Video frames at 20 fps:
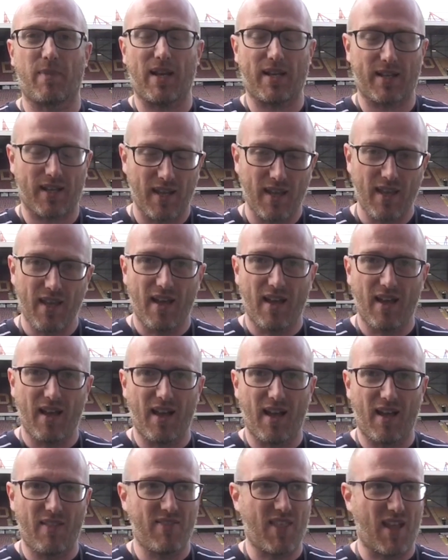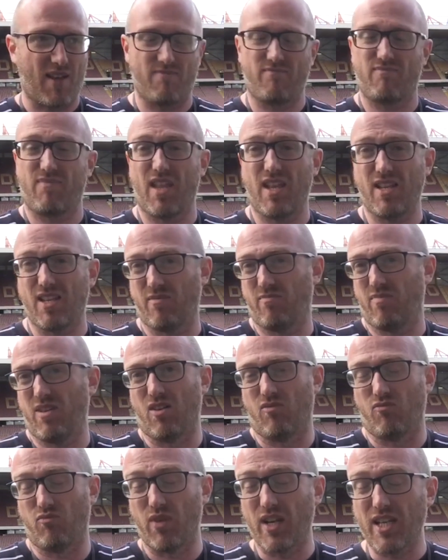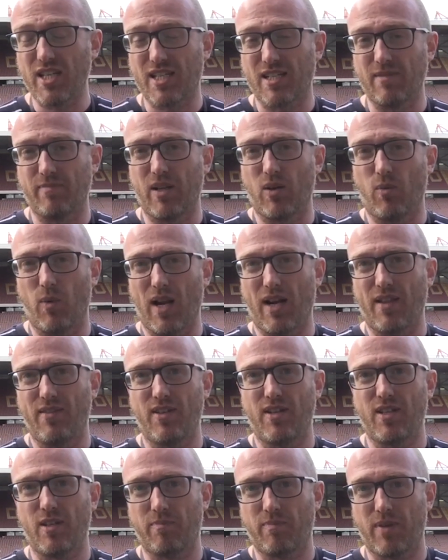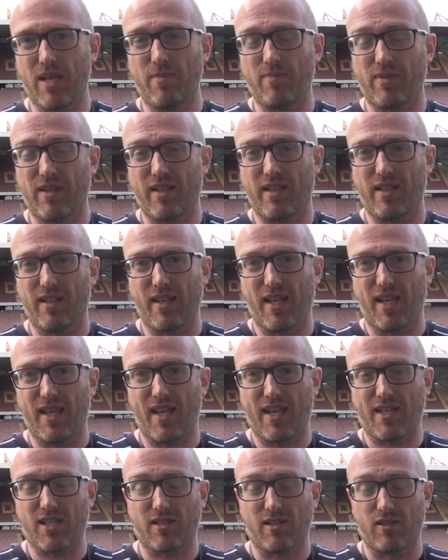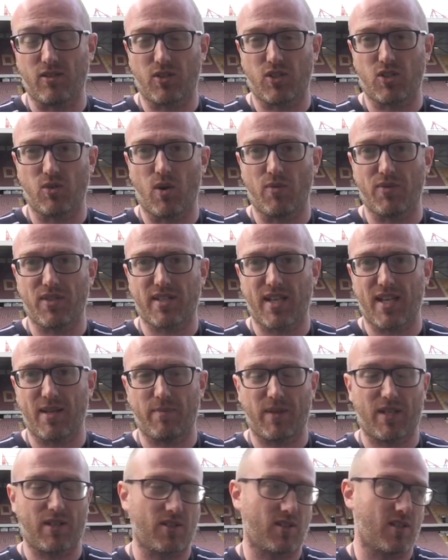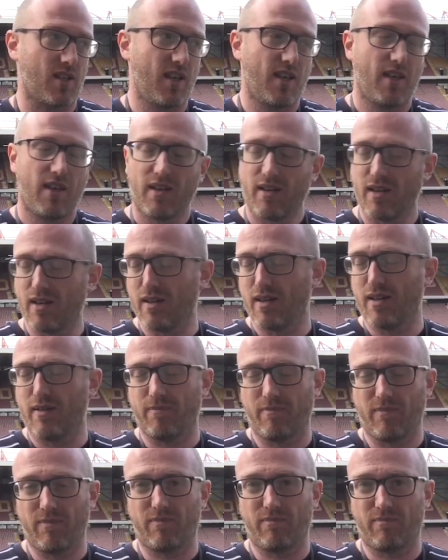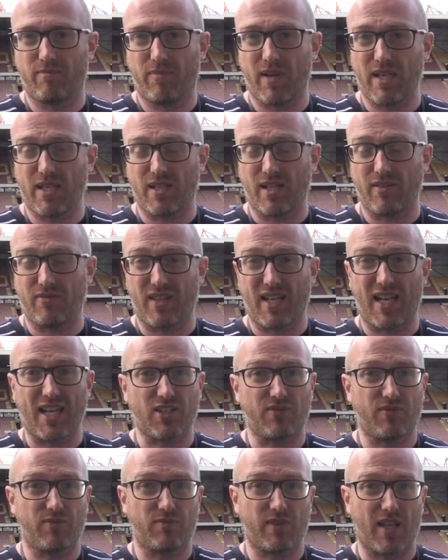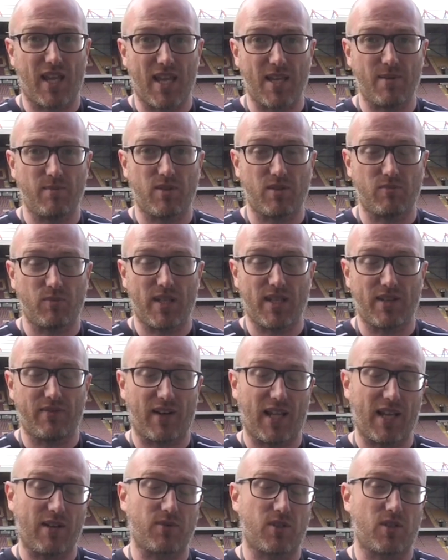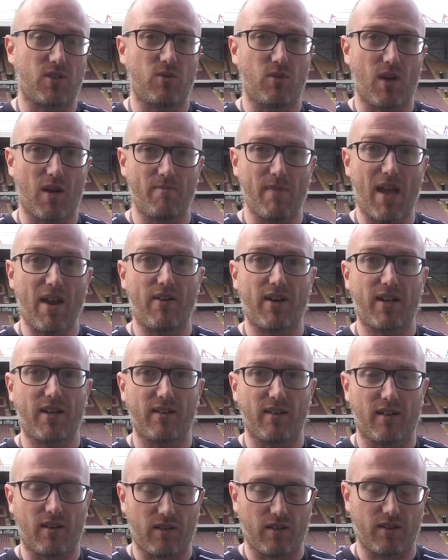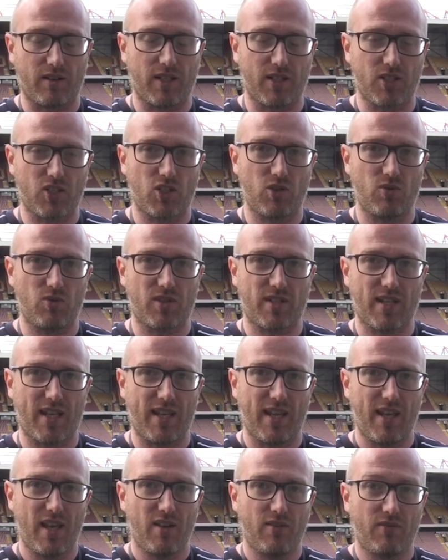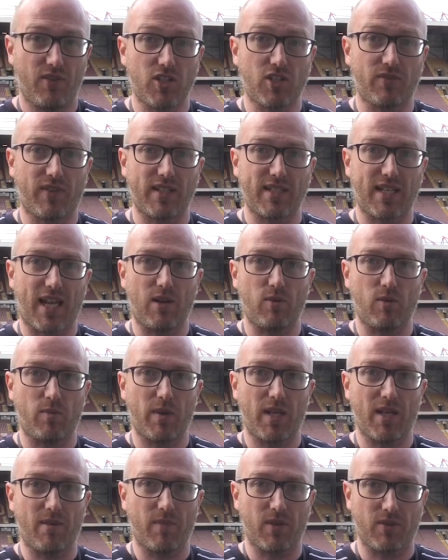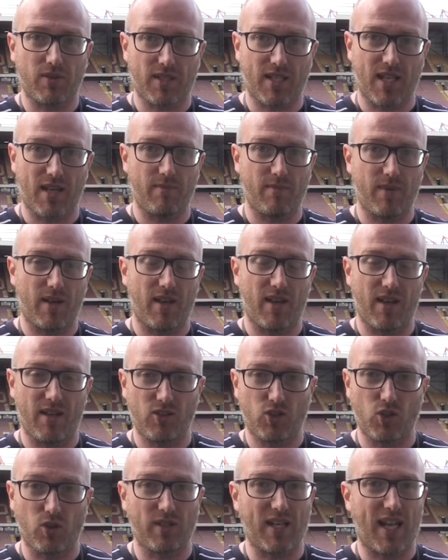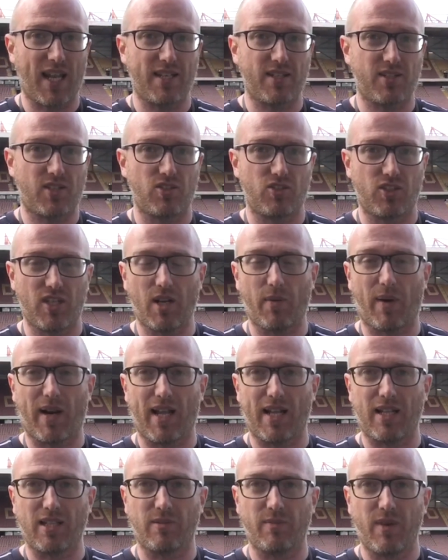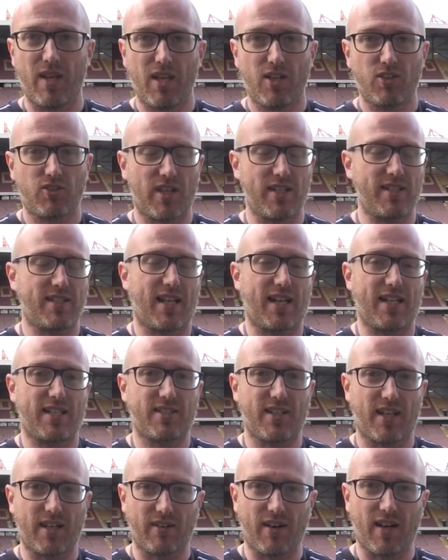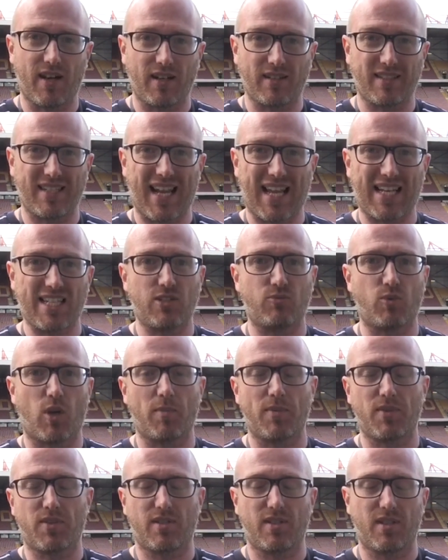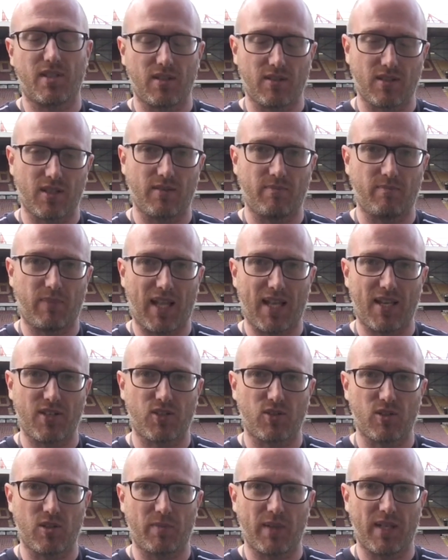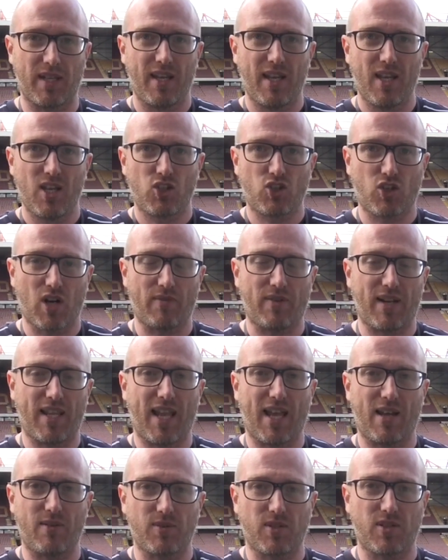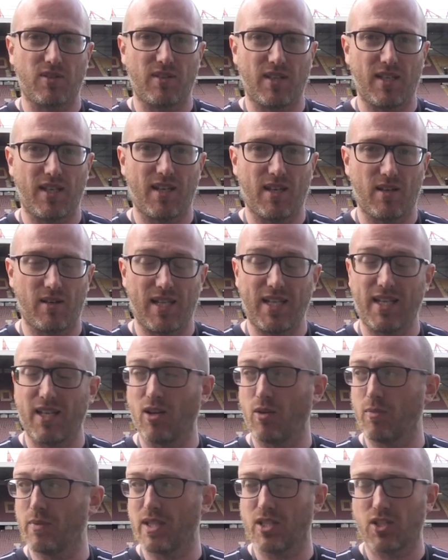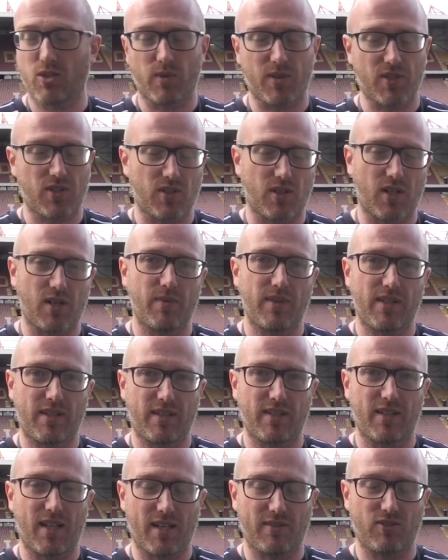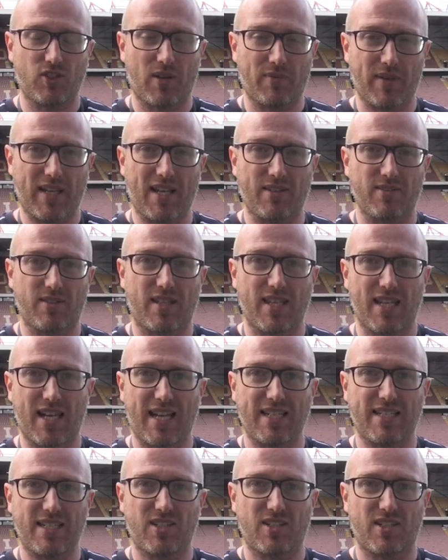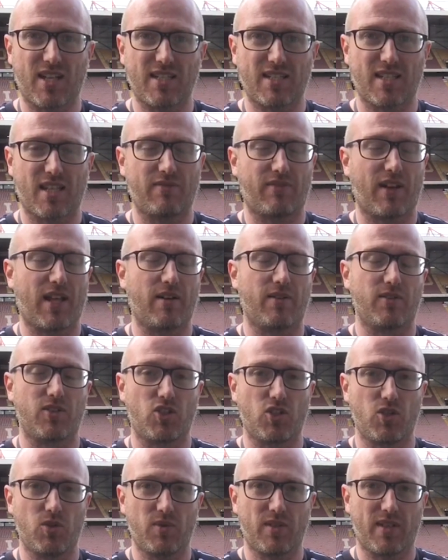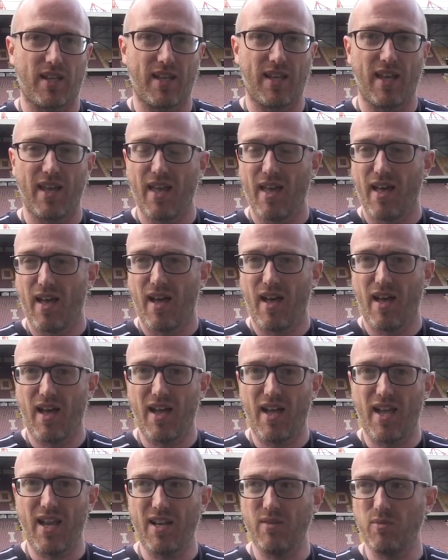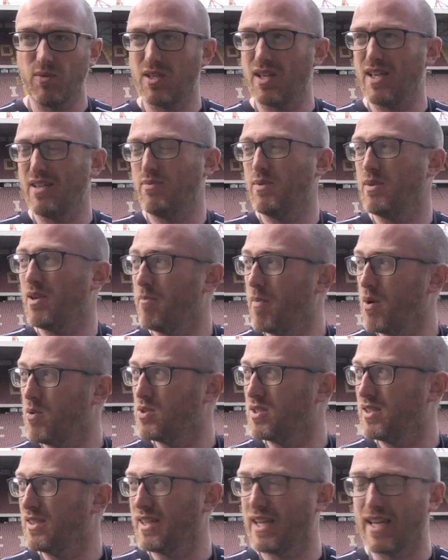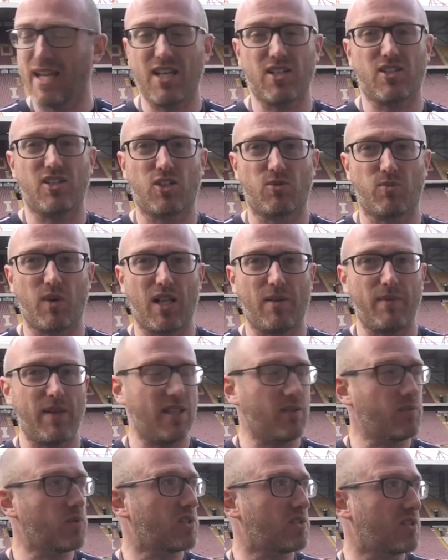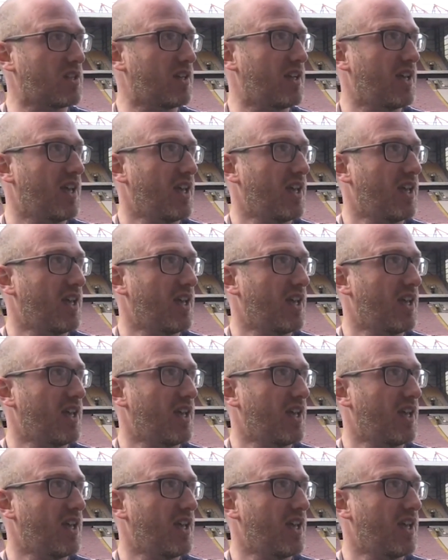back, and they did, you know, reasonably well, and they're the people that he has to look to overtake because basically for the next games when they fly out to America on Tuesday, Virgil van Dijk will be amongst them. Jordan Henderson, Gini Wijnaldum, Trent Alexander-Arnold and Andy Robertson, the other players who will be travelling out to the linking up with this squad, sorry, and travelling out to the United States. They fly out on Tuesday, and it was an emotional occasion as well. I mean, there was